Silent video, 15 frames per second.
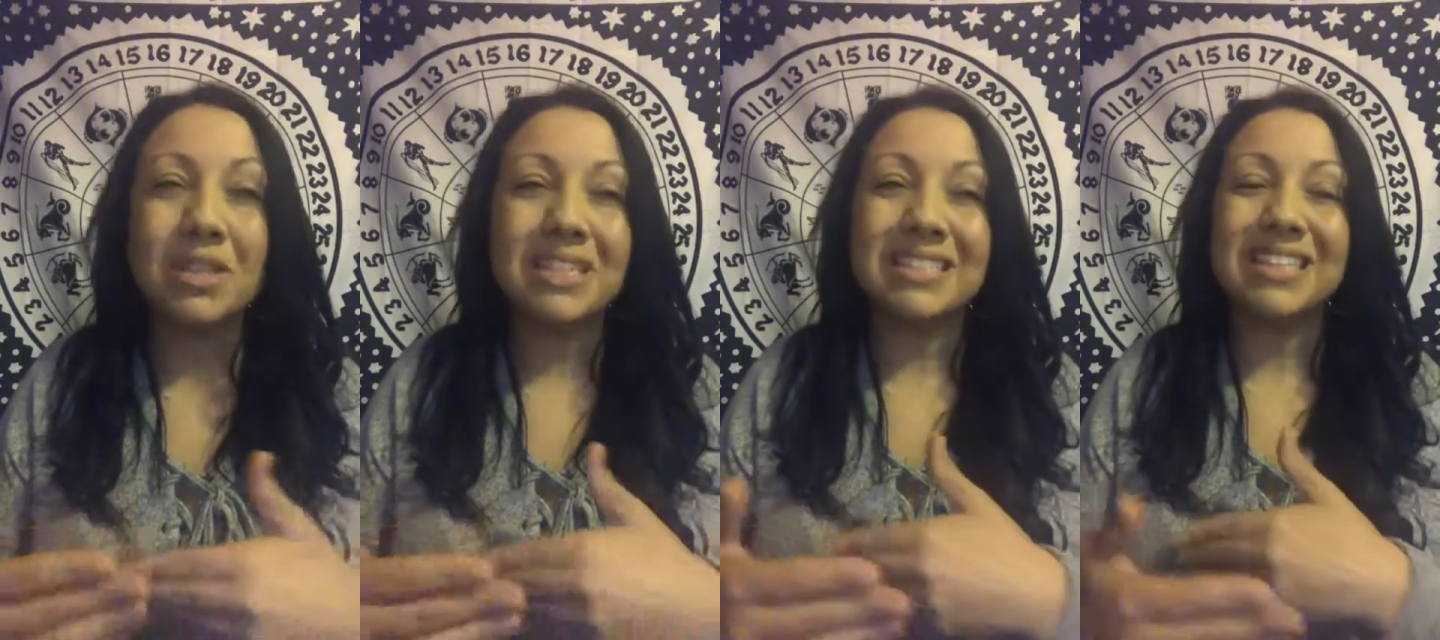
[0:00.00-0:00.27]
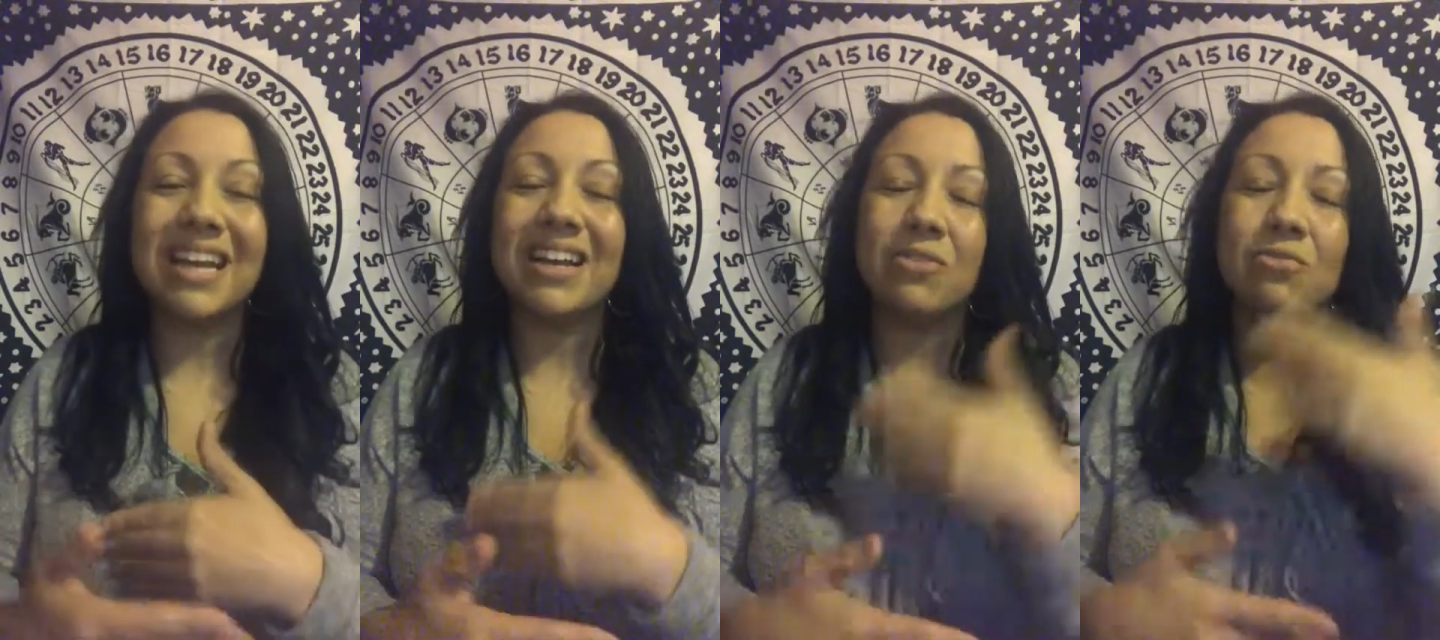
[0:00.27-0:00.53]
is
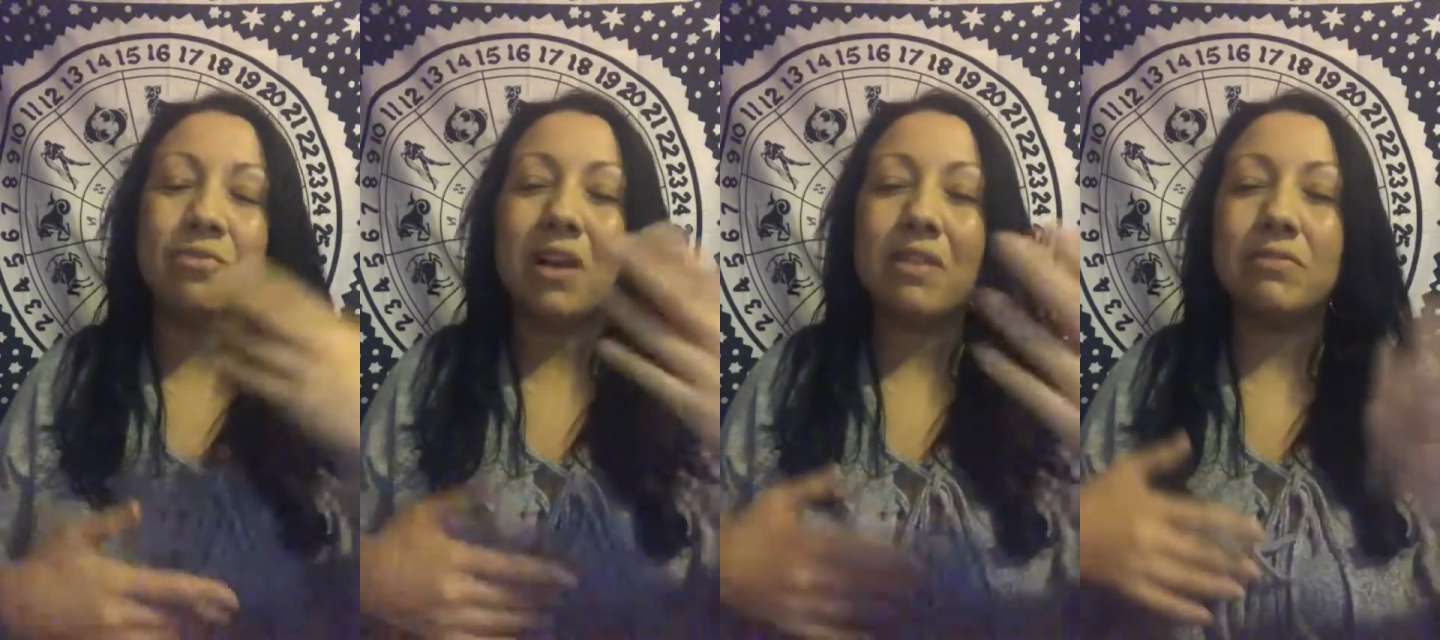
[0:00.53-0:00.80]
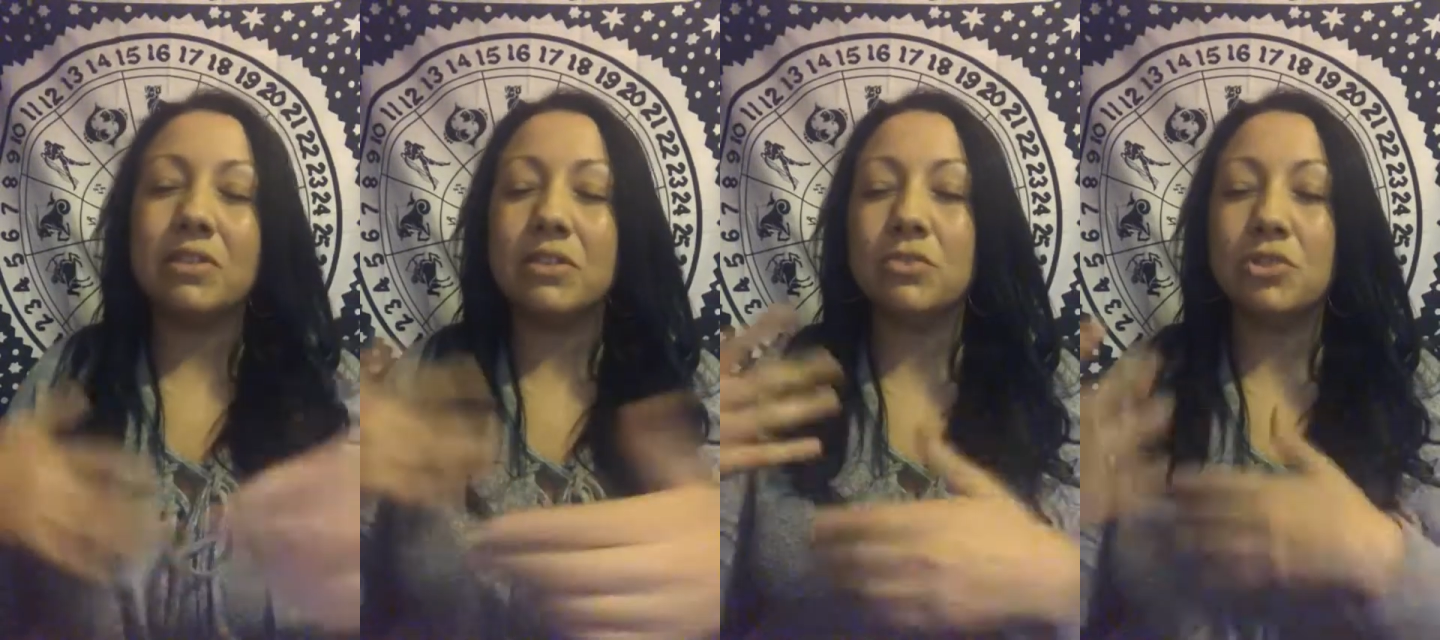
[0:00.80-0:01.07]
like a
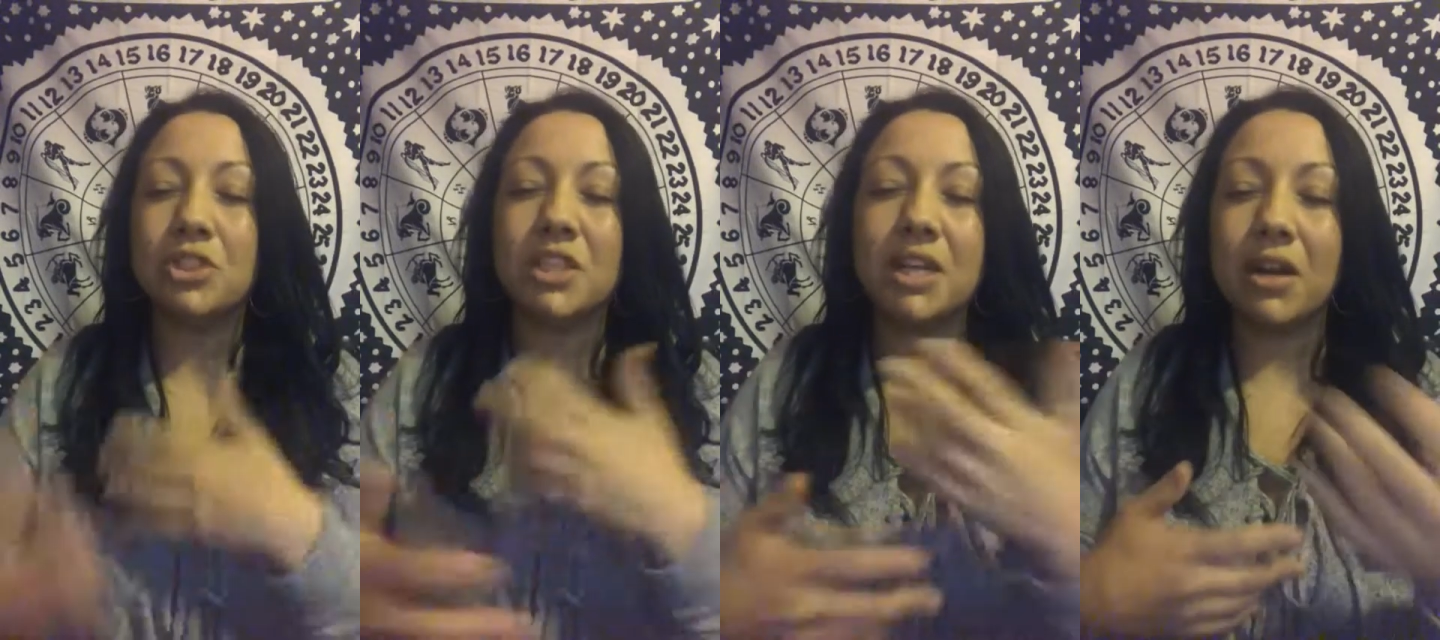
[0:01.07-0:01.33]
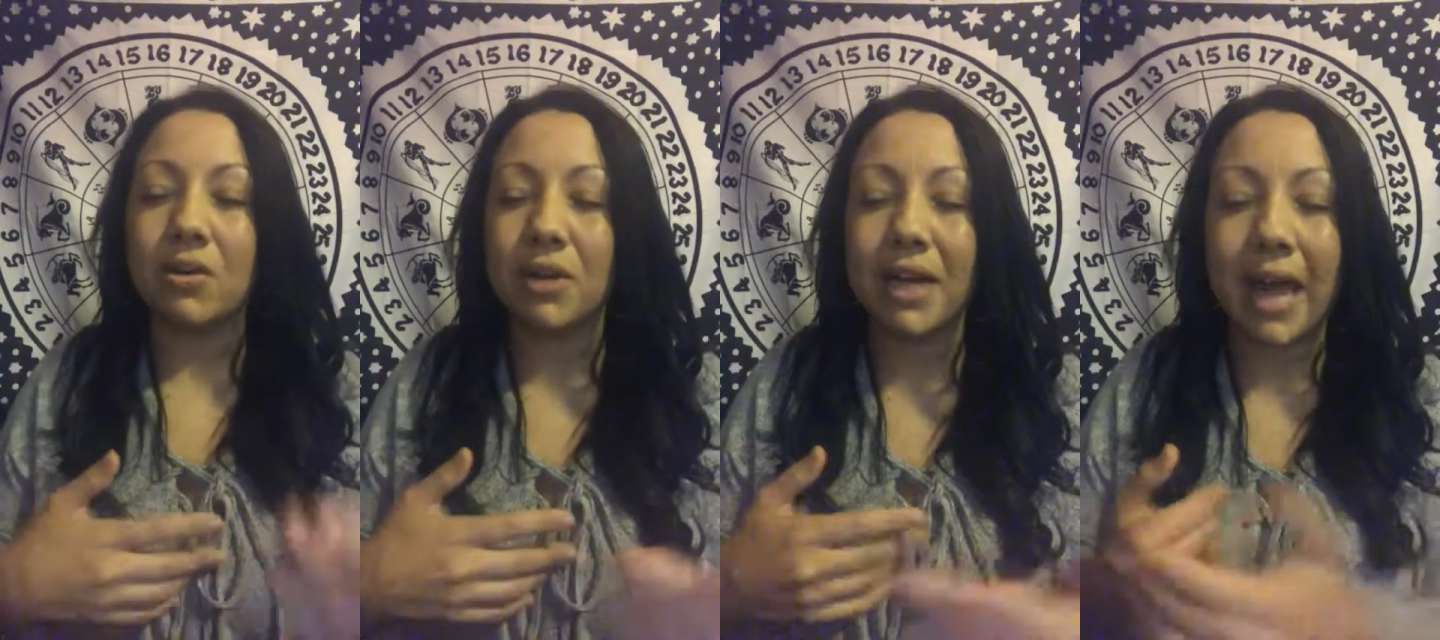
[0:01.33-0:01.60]

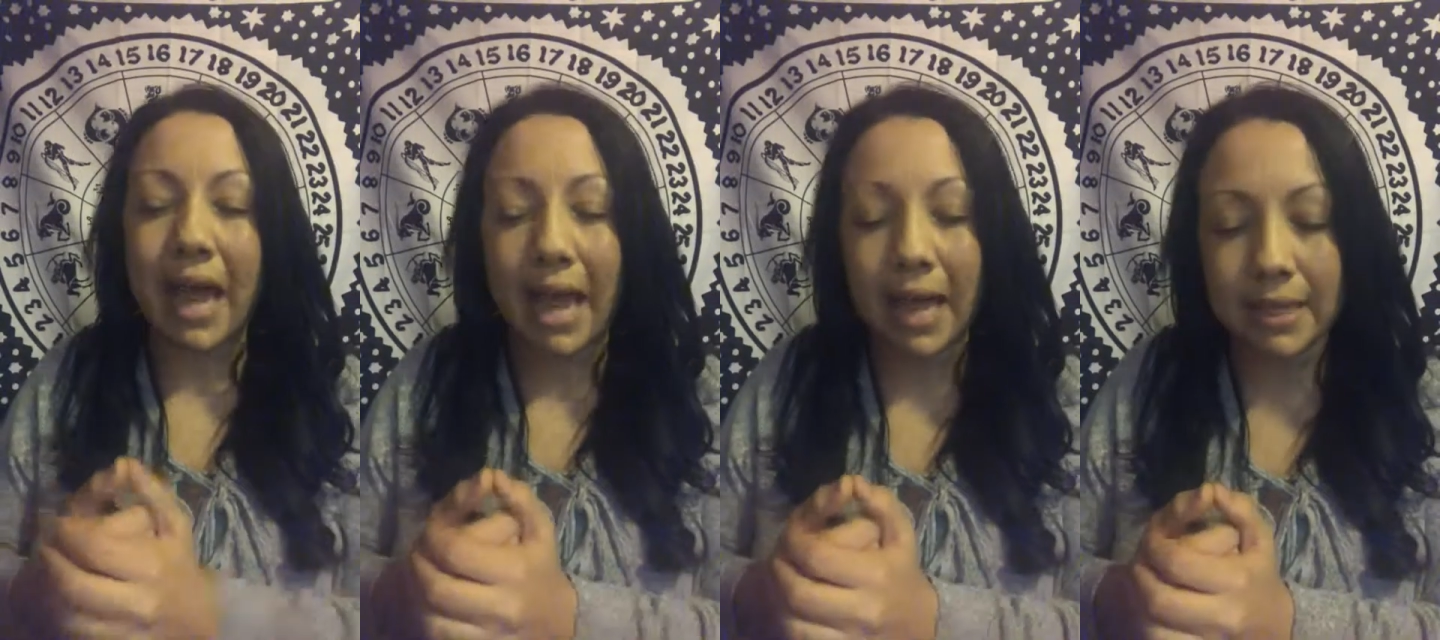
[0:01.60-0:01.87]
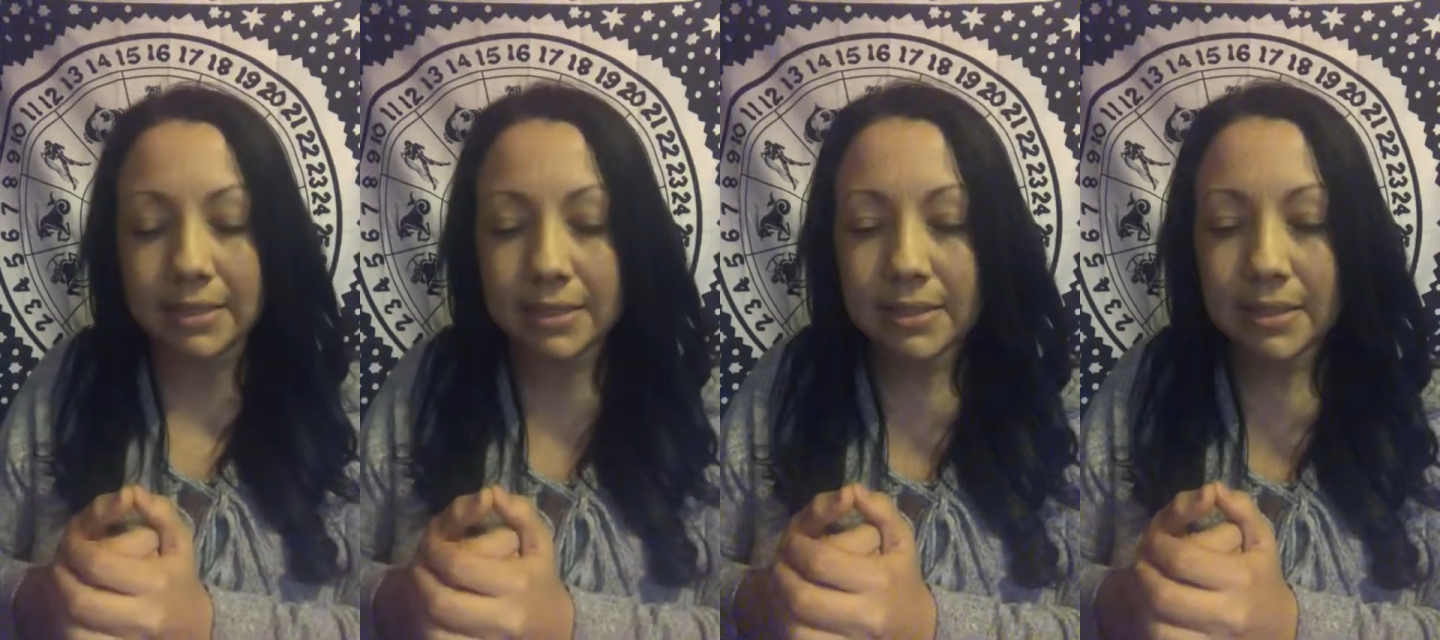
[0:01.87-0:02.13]
revolutionary
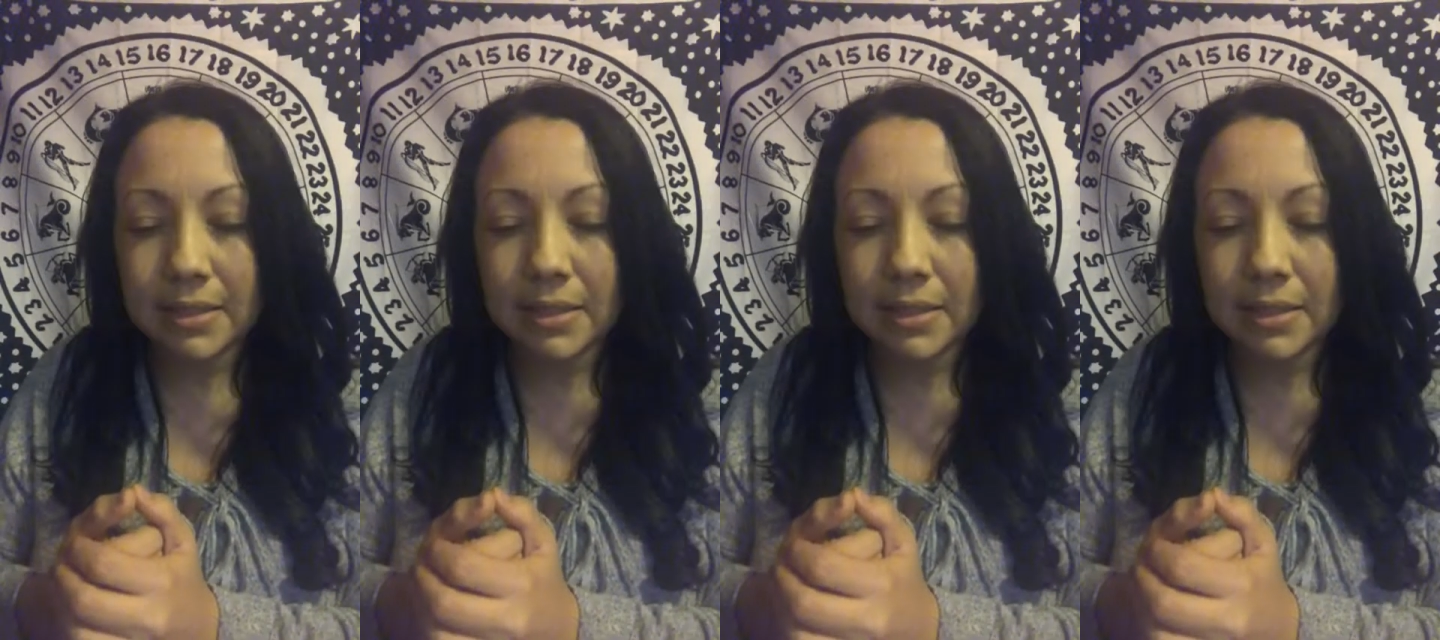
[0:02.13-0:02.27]
act.